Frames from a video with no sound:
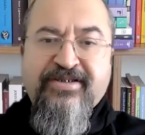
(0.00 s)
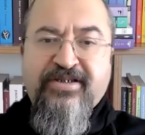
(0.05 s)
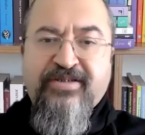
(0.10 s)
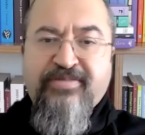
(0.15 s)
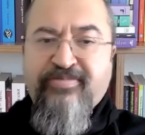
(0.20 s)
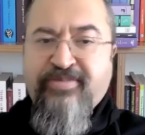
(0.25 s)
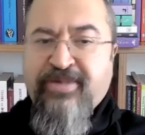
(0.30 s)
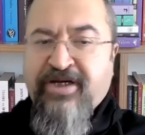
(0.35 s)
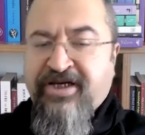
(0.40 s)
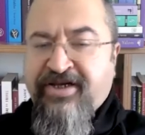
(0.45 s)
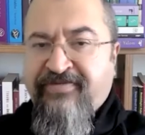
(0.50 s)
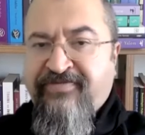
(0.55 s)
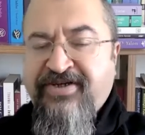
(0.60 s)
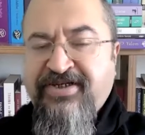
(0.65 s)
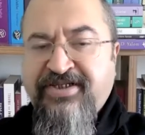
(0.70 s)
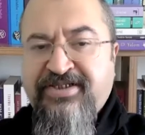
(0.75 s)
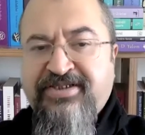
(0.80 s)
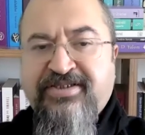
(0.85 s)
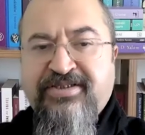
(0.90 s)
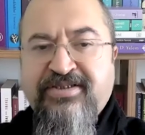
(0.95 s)

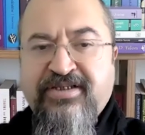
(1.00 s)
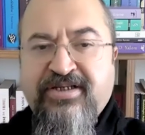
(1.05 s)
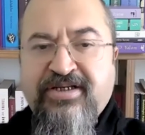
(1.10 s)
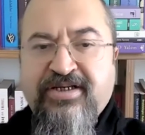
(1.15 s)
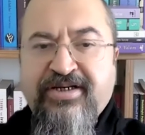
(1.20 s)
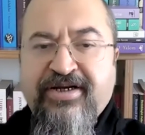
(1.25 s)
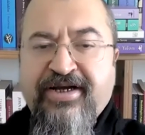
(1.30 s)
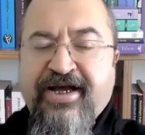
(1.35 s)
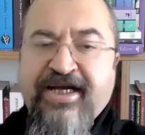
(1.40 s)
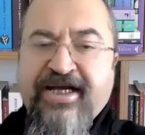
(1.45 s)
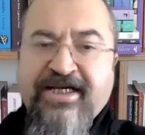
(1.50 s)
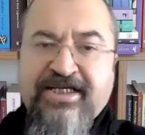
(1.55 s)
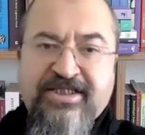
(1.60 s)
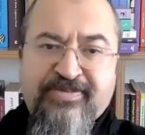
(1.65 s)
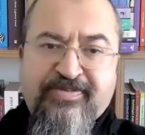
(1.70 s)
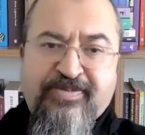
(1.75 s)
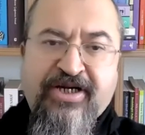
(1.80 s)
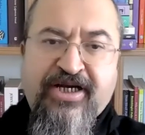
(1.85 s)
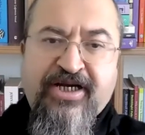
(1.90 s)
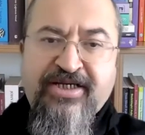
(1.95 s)
benefits
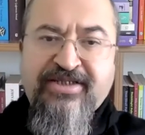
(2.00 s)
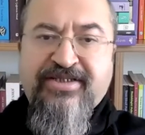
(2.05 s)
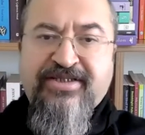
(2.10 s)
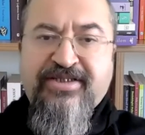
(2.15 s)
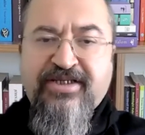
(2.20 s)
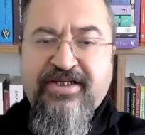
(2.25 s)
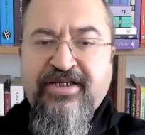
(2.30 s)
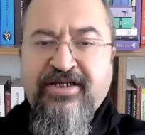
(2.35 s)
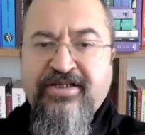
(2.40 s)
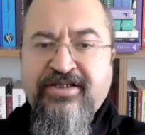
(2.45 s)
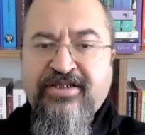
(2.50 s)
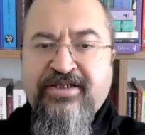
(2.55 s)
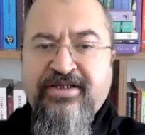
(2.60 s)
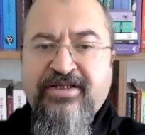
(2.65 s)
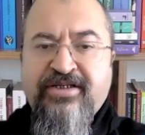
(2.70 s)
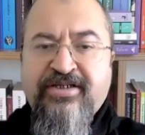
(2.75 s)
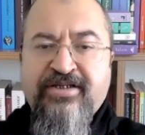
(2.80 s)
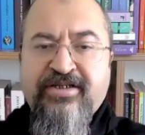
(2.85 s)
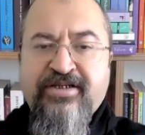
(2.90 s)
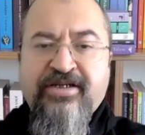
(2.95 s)
expressed in
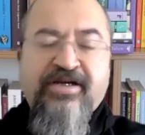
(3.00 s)
the